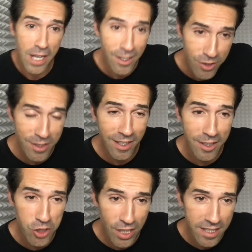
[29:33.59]
just like
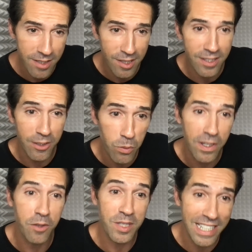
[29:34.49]
Jason
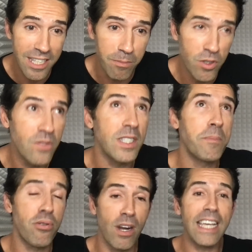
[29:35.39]
Stillwell's in the movie,
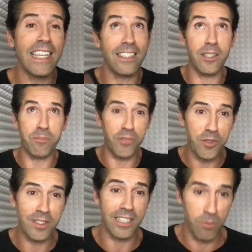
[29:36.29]
praying that
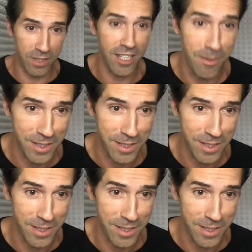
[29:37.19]
Bruce Lee would come and